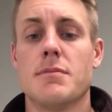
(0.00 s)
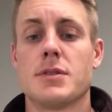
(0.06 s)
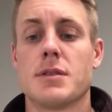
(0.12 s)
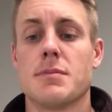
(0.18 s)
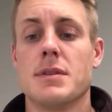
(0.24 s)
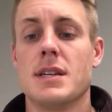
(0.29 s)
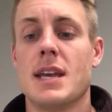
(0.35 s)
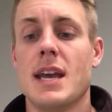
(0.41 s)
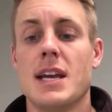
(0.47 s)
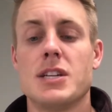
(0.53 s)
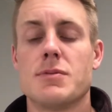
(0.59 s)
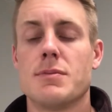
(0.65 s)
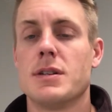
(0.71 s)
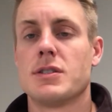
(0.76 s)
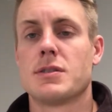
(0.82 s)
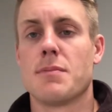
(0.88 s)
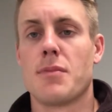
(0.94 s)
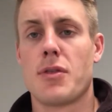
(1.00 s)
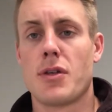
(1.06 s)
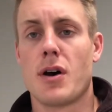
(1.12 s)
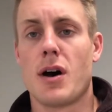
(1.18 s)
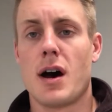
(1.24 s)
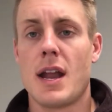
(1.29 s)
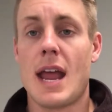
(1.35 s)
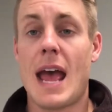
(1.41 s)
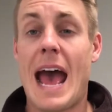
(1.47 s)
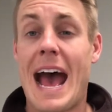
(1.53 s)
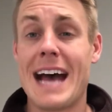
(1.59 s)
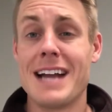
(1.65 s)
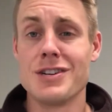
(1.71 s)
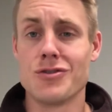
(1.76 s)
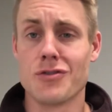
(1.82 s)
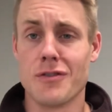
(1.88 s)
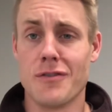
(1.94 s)
some engagement, some thought
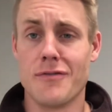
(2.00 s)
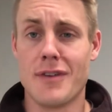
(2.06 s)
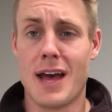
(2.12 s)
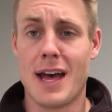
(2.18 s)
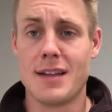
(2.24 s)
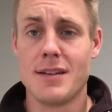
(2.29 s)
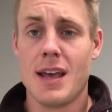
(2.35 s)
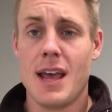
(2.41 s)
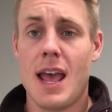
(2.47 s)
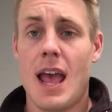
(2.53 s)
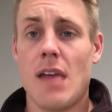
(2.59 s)
at your event.